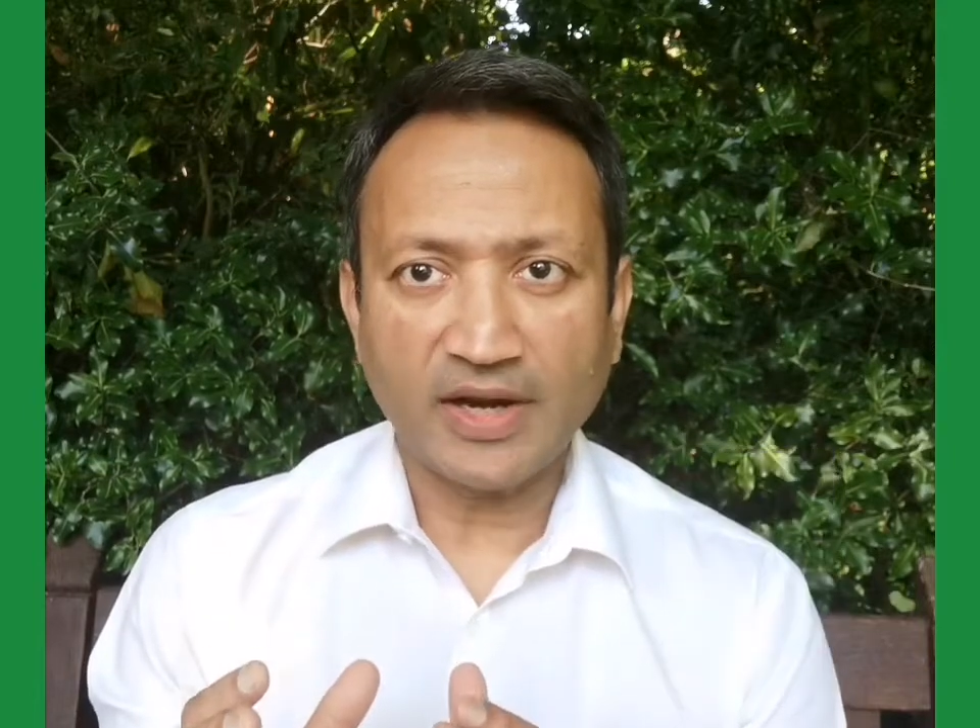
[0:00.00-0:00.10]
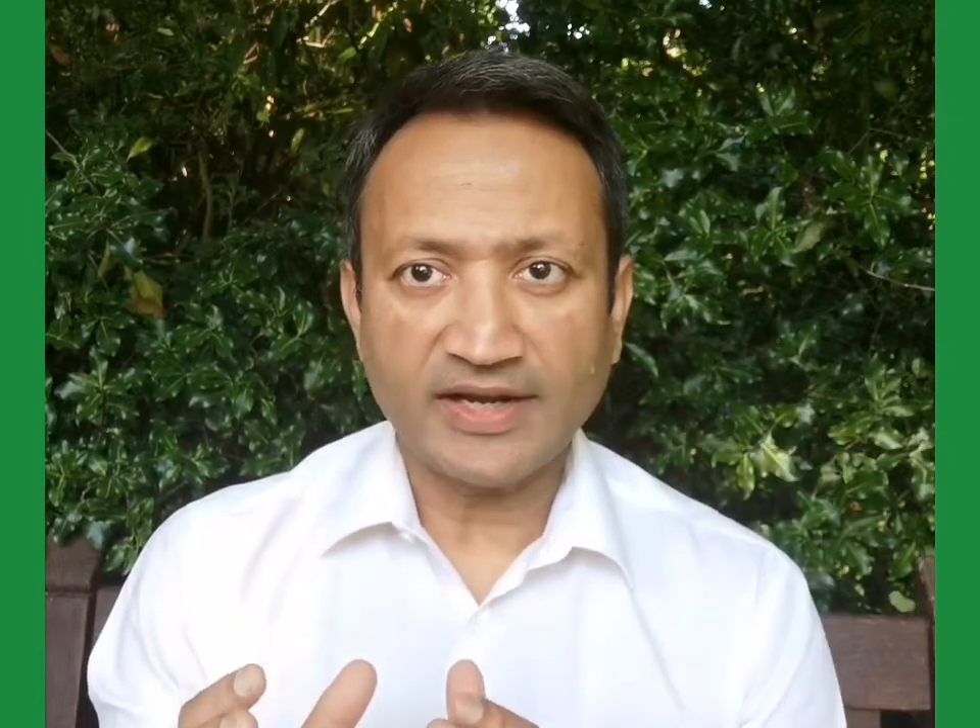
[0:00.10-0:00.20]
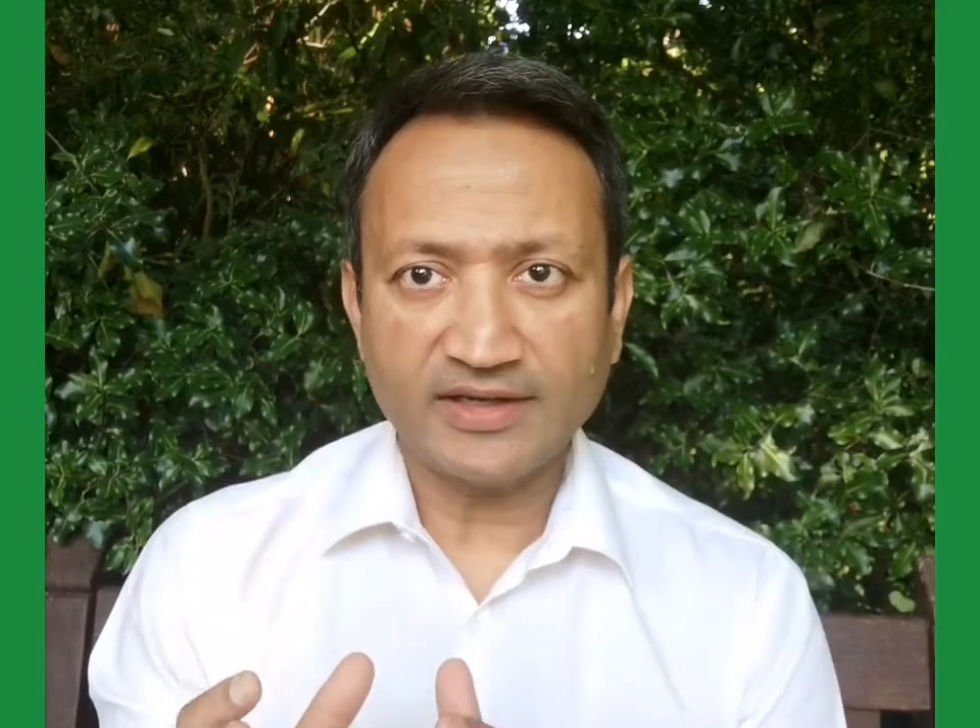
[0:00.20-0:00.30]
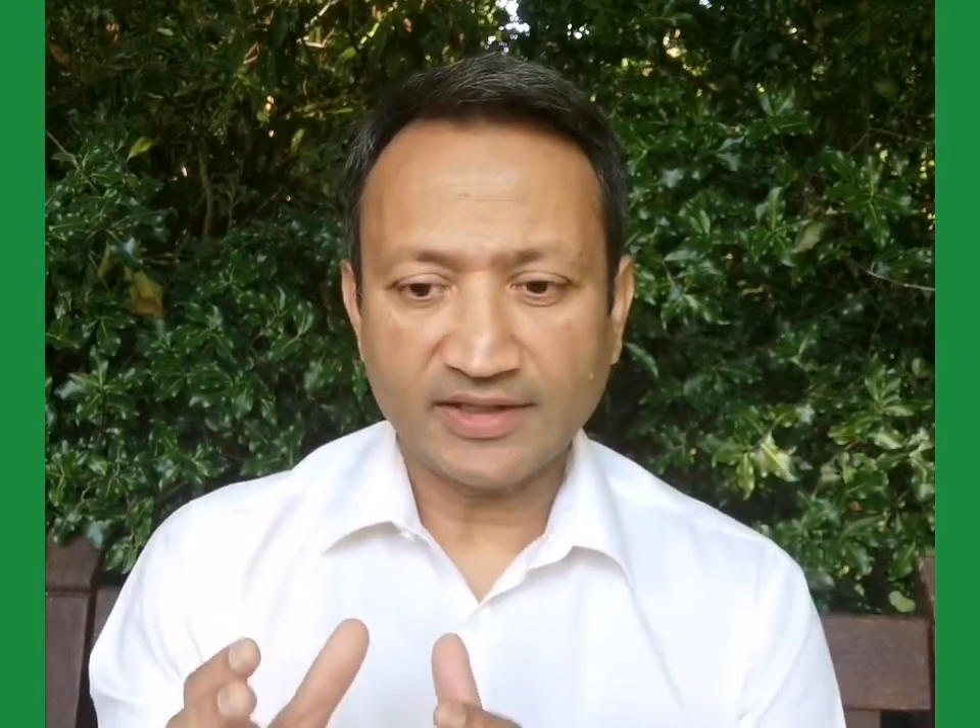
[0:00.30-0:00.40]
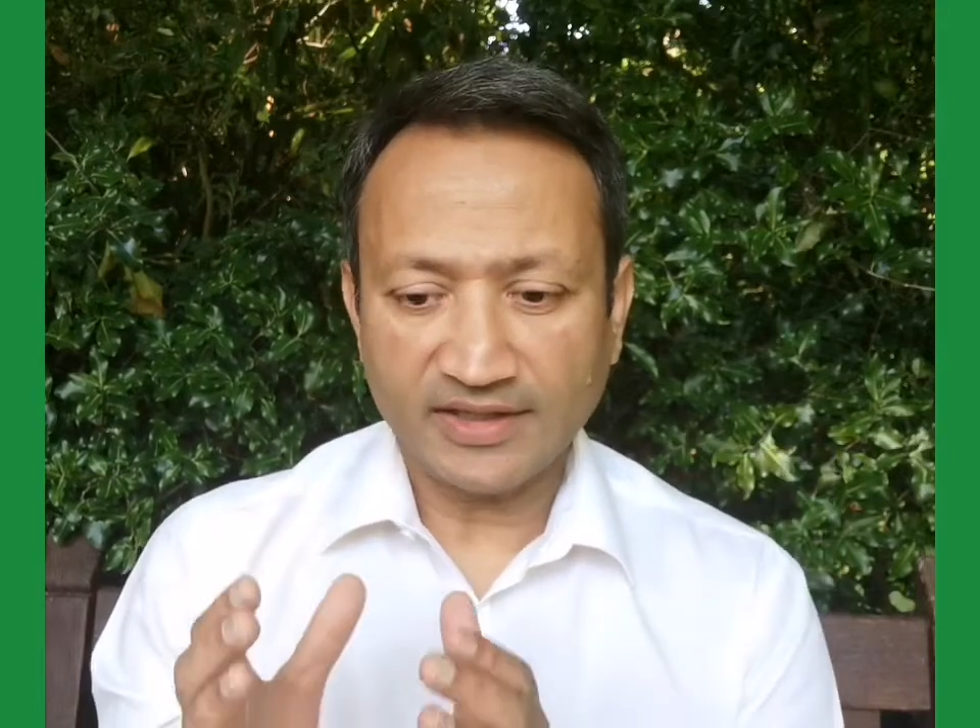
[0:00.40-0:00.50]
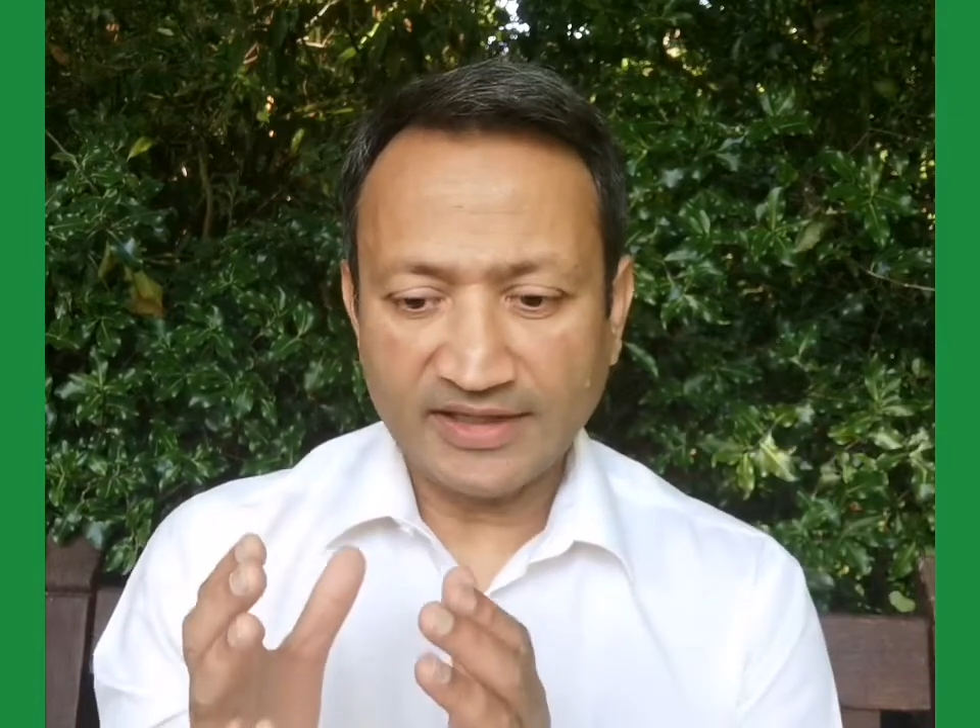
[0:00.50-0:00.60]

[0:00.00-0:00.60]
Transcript: mind